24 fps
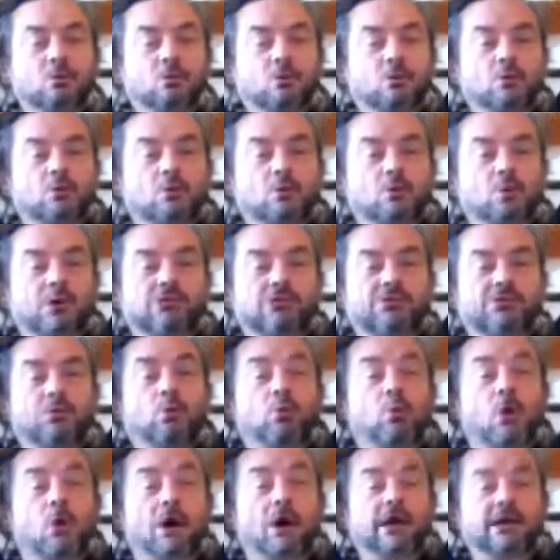with the
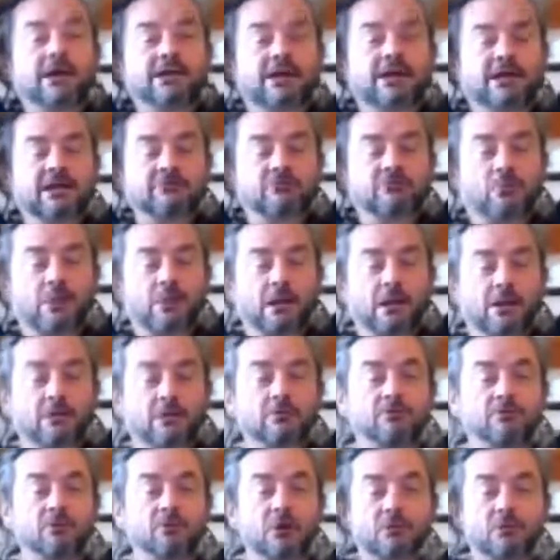widening from the
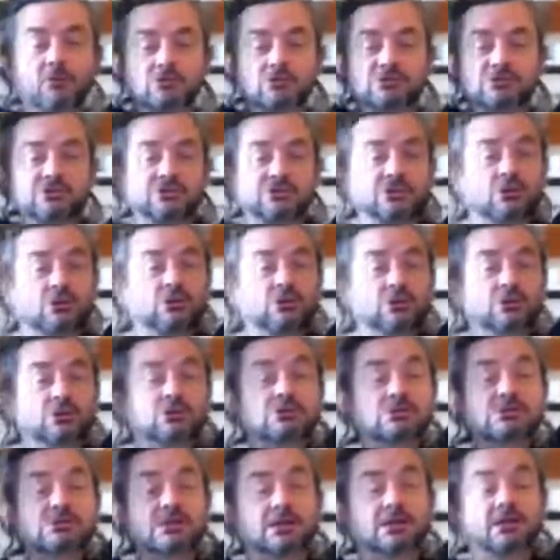across the
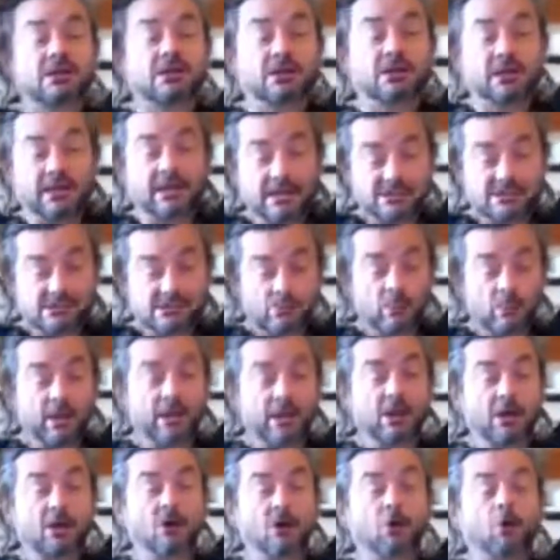shoulders. It, it needs to be a
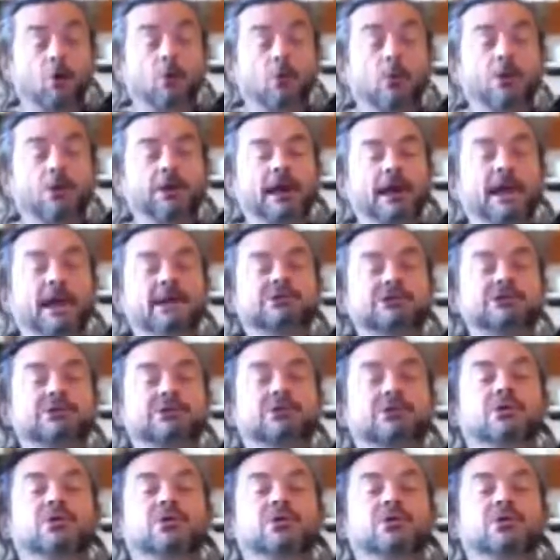whole body action. Okay?